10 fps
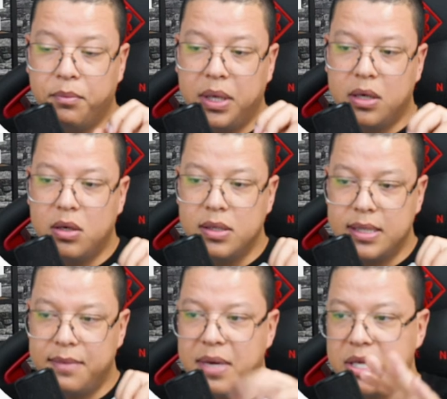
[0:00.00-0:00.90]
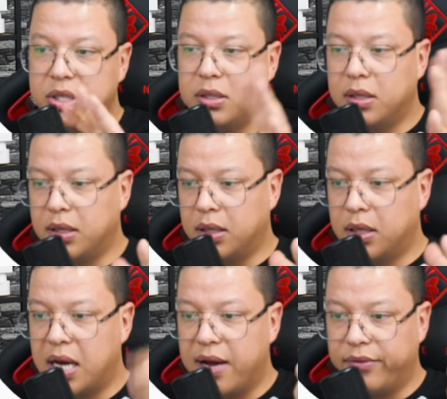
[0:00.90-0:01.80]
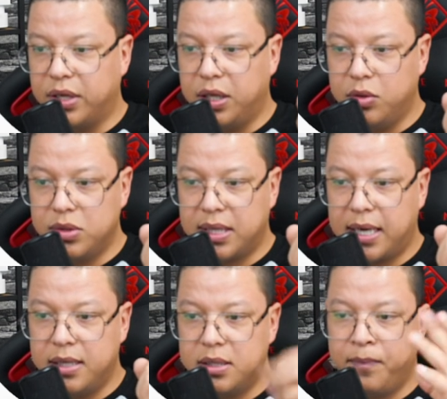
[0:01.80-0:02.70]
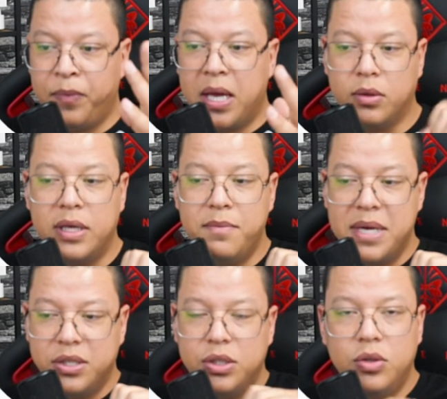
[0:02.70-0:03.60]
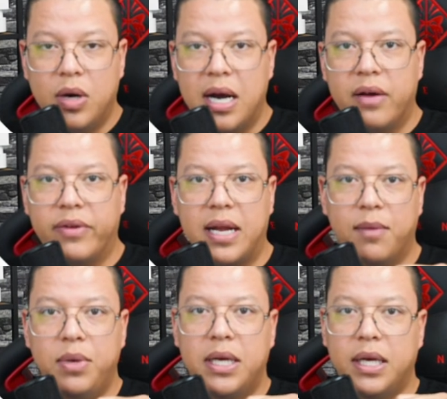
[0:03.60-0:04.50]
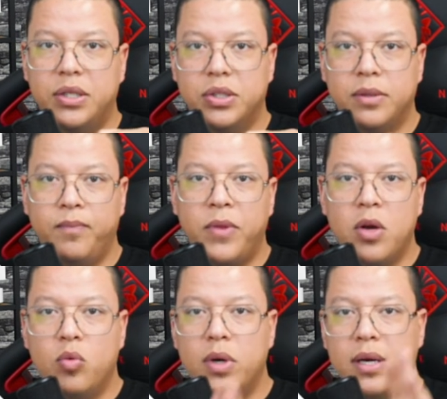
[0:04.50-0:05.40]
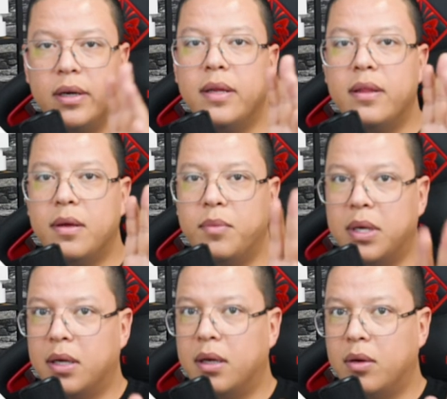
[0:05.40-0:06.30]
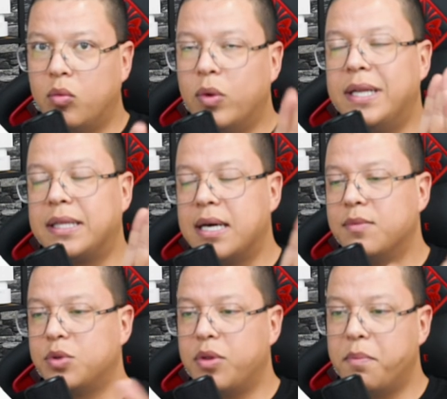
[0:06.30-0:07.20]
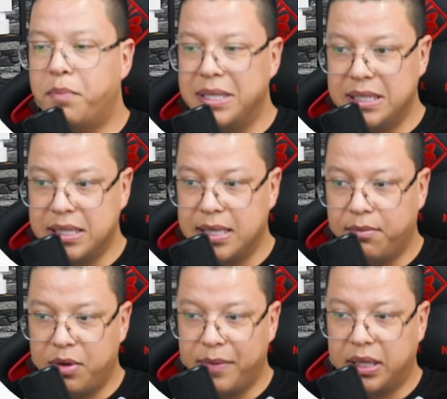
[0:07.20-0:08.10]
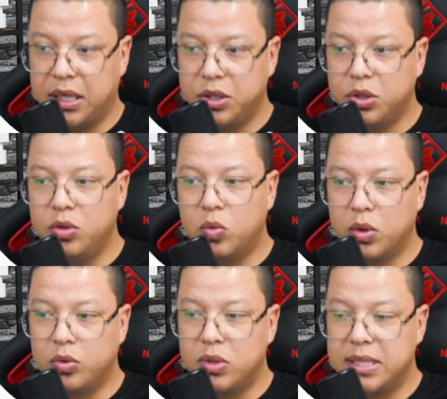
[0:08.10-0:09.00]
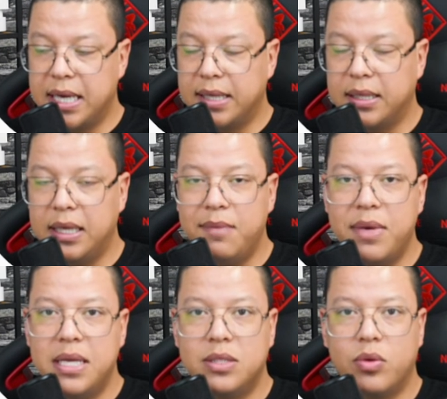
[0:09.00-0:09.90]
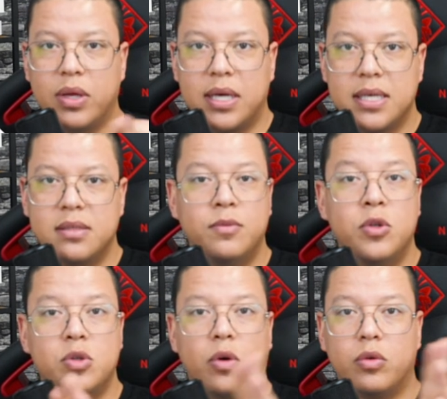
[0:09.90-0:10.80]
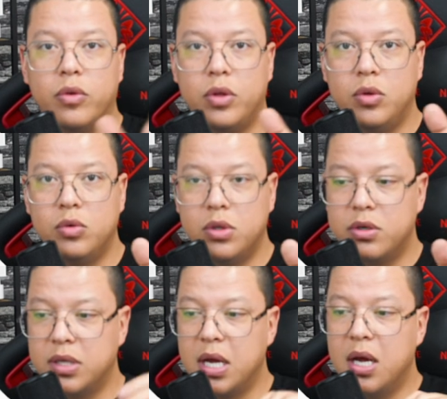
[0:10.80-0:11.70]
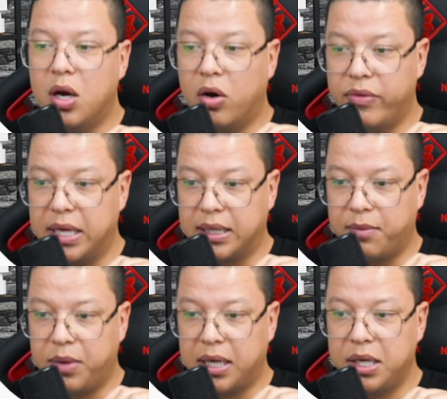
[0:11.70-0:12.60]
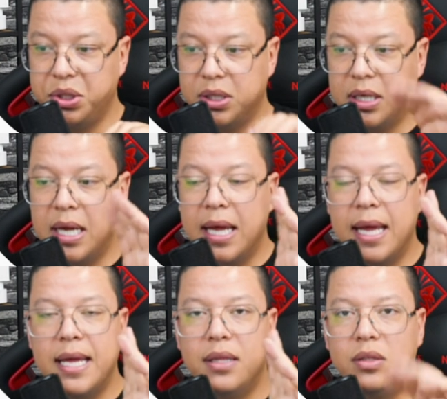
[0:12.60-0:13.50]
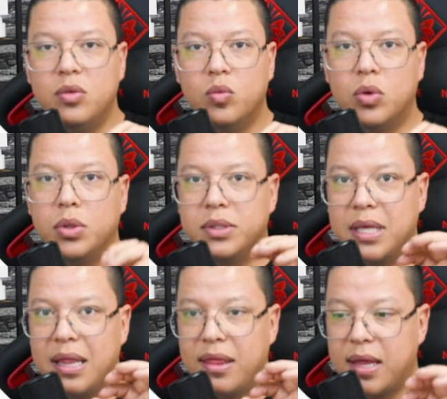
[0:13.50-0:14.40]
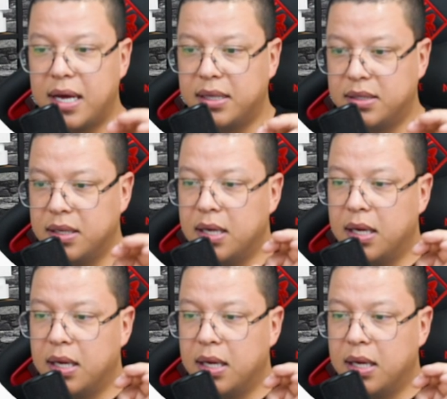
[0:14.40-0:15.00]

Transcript: because imagine having a use case. So imagine you have an application where when it comes to the business implementation, you want to send emails to the customers or to the users of that application, and you want that